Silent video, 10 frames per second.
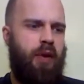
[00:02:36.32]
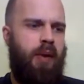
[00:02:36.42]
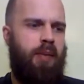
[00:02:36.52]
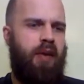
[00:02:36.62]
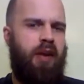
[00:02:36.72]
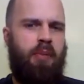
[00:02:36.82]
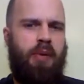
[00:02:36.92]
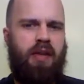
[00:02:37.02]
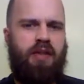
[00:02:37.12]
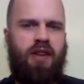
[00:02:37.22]
maybe a little
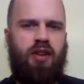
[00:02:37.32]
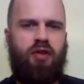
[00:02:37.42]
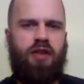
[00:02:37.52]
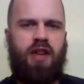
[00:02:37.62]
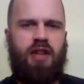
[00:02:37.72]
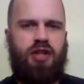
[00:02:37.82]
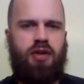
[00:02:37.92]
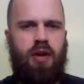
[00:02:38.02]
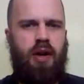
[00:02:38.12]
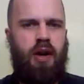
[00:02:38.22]
bit of citrus-ish
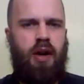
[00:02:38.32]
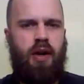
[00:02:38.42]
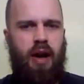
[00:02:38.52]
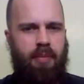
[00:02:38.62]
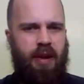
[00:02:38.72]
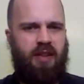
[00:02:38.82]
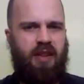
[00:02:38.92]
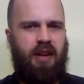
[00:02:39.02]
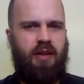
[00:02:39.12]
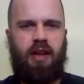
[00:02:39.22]

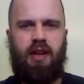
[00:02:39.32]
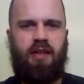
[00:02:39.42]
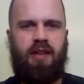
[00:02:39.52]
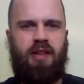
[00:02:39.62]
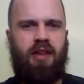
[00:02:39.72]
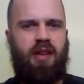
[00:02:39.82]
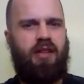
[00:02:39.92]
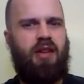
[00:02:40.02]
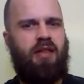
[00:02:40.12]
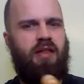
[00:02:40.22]
mixed in, because it's
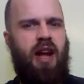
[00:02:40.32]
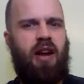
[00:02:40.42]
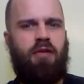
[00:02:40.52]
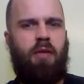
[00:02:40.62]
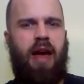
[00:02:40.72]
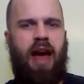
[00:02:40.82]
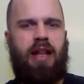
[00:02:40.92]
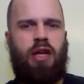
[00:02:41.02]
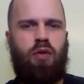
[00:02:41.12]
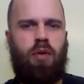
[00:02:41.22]
distinct from the
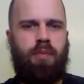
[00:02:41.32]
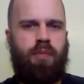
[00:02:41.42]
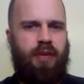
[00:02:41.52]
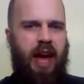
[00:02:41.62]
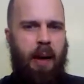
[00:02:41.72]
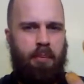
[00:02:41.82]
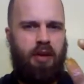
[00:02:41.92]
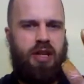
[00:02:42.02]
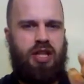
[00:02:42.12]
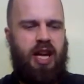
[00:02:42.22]
annuum
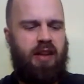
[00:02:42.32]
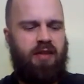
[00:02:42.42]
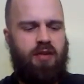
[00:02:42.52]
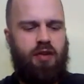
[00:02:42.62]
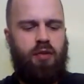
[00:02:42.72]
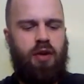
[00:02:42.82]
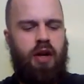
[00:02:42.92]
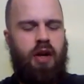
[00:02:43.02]
apple-ish taste too.